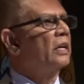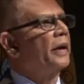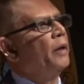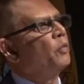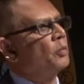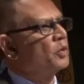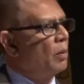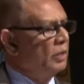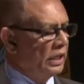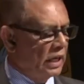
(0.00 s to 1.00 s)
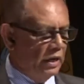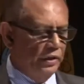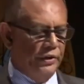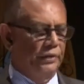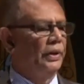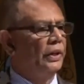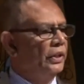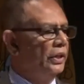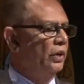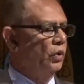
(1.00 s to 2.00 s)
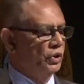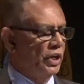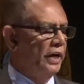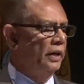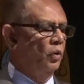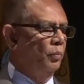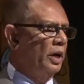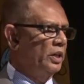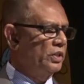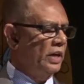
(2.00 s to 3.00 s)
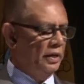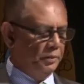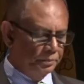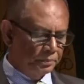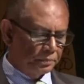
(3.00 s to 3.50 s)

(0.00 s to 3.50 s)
came from some other country, India or China or Pakistan,